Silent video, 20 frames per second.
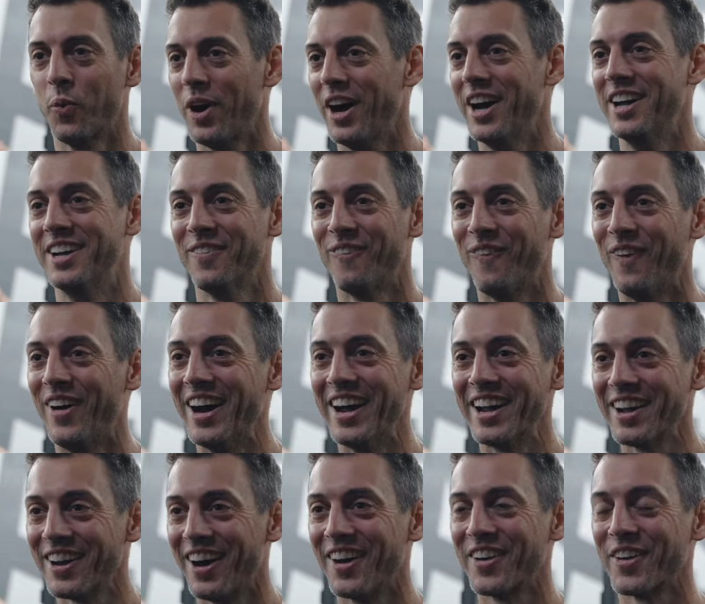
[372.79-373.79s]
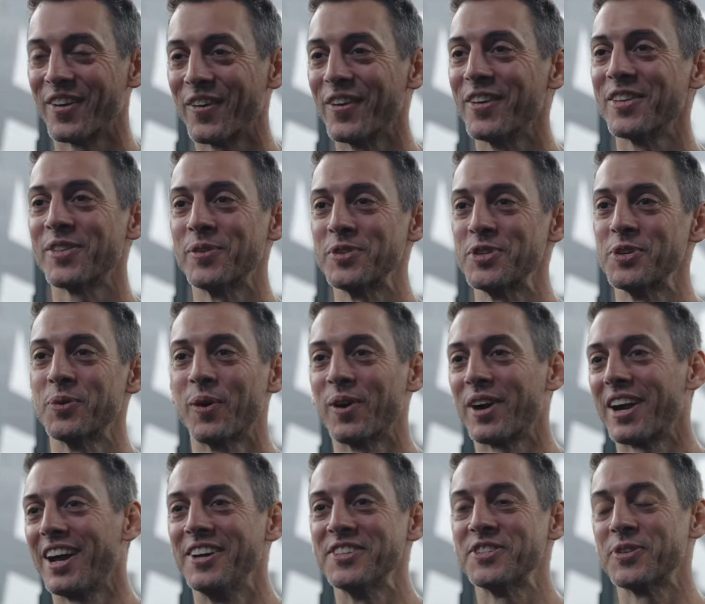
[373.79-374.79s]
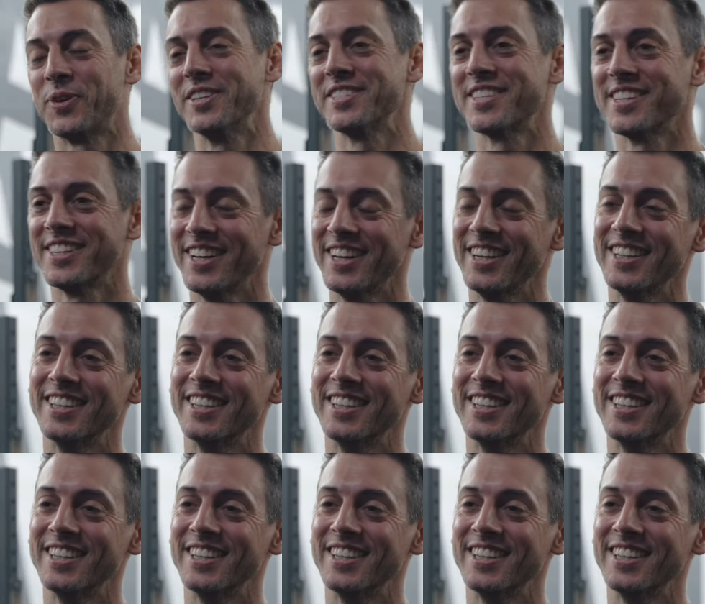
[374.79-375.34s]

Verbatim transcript: why, why on earth would you work out twice a day?